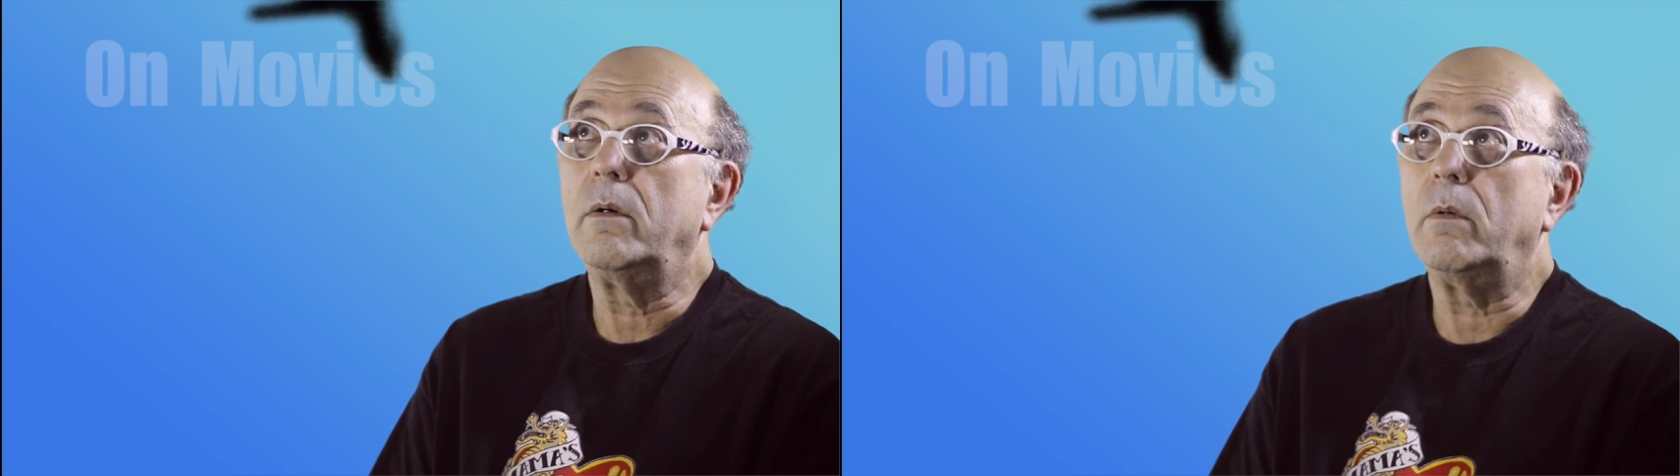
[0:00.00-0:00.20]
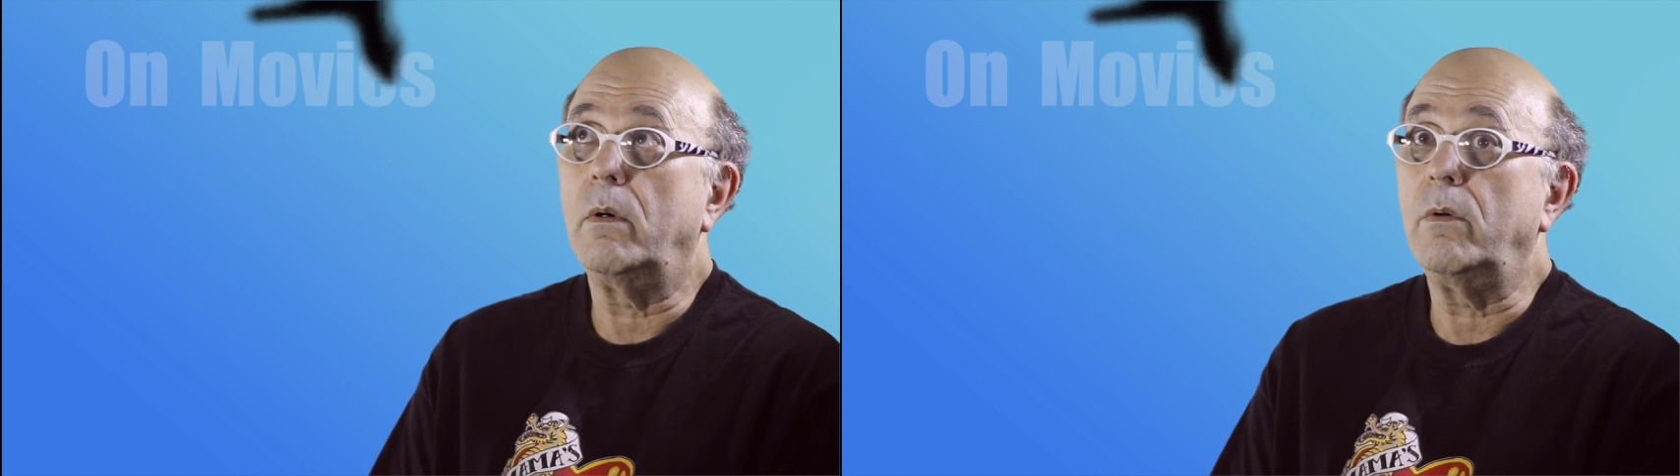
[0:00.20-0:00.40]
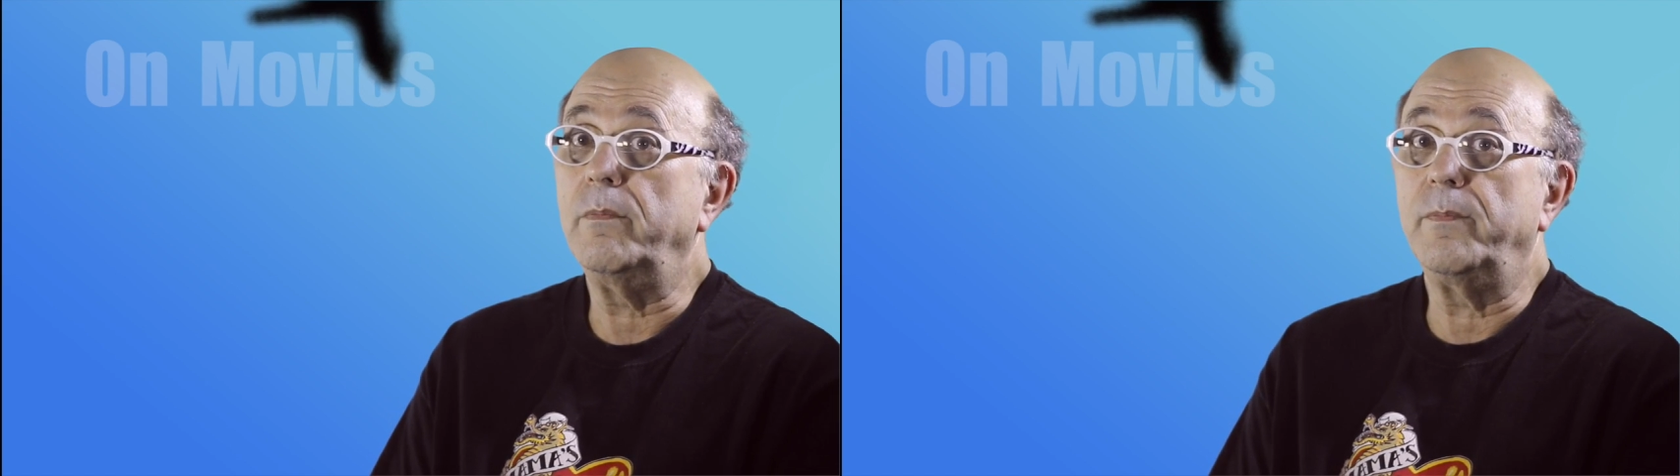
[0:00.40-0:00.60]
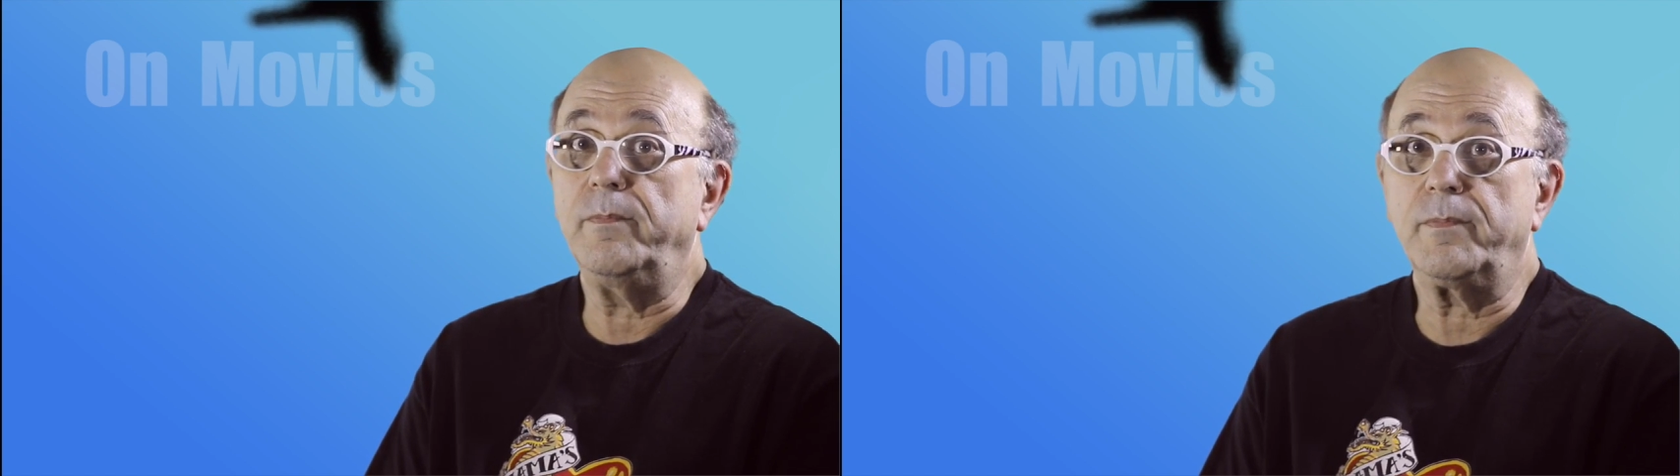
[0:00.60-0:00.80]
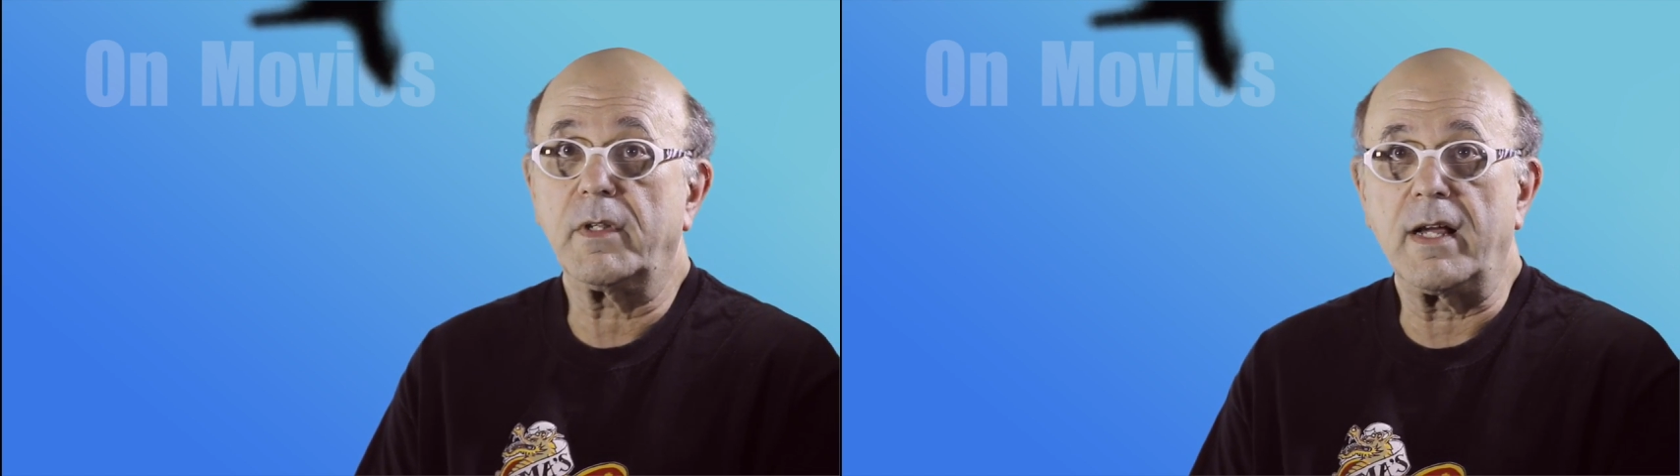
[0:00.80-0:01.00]
Whoa,
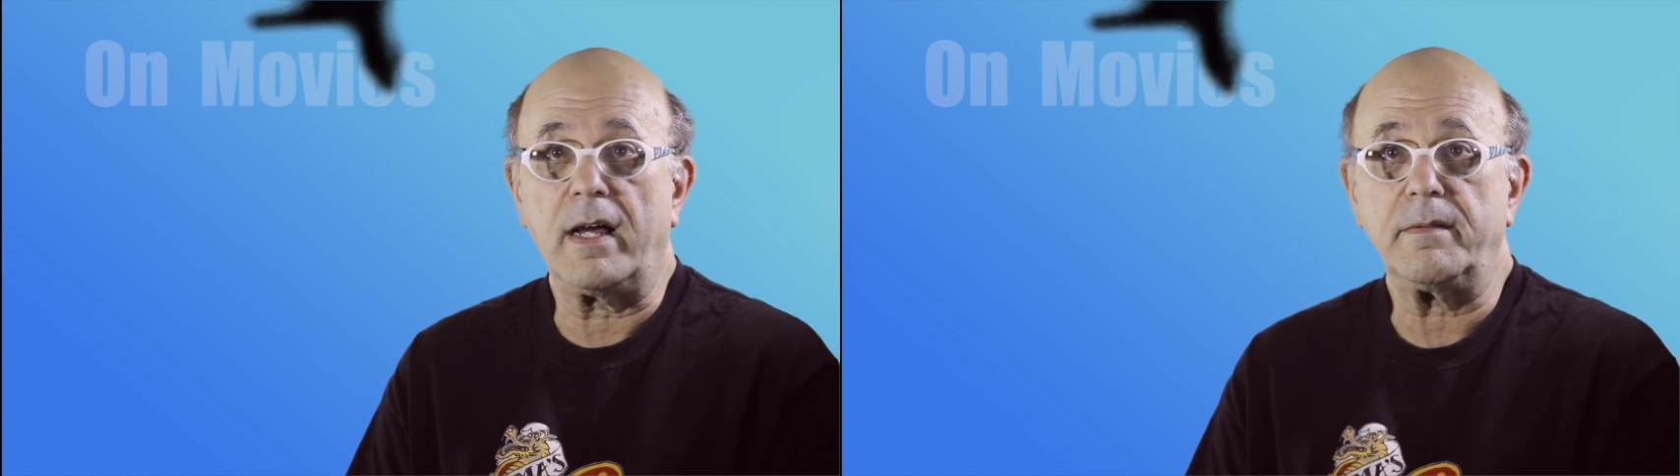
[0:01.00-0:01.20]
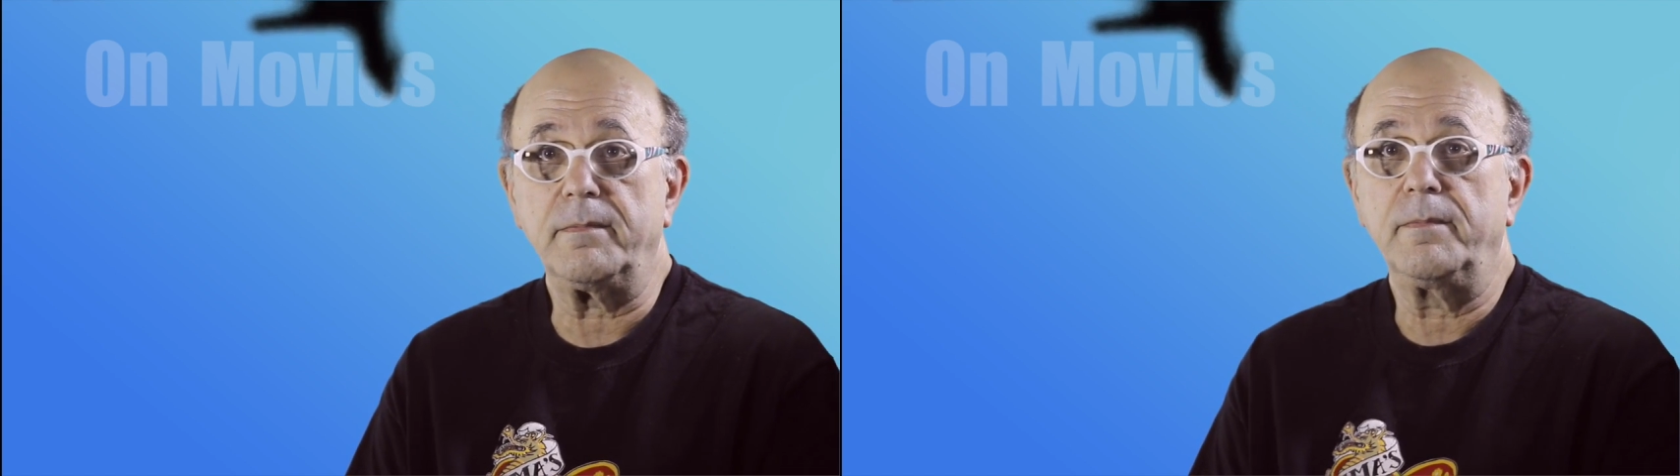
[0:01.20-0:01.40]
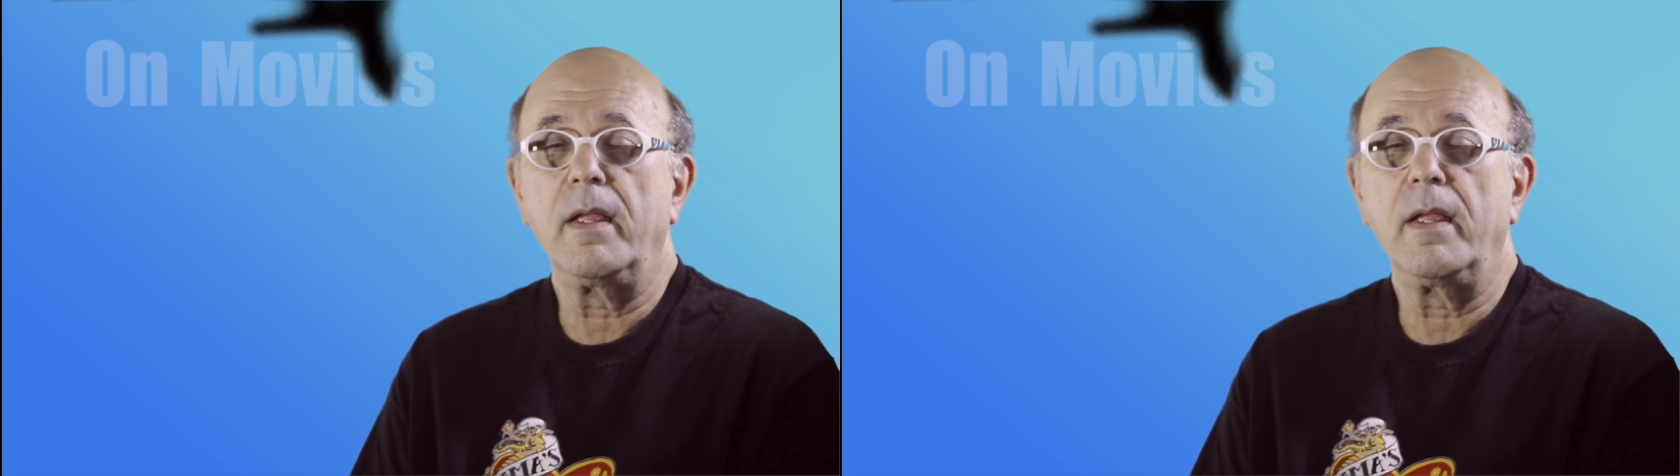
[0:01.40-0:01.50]
cut.